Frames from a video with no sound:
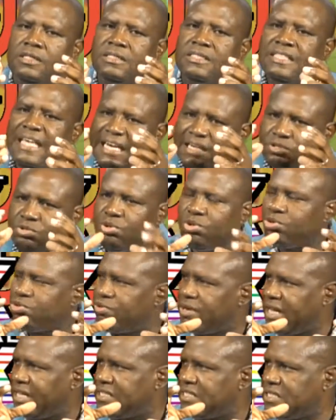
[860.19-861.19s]

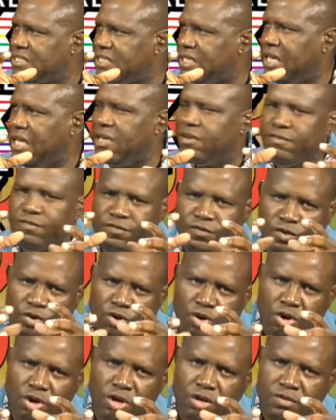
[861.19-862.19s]
technocrats
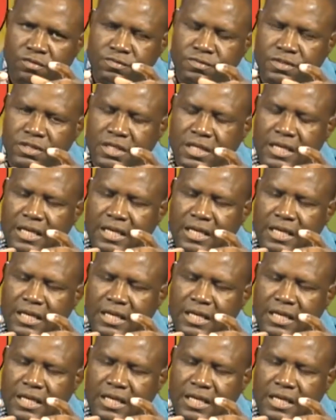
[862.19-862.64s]
involved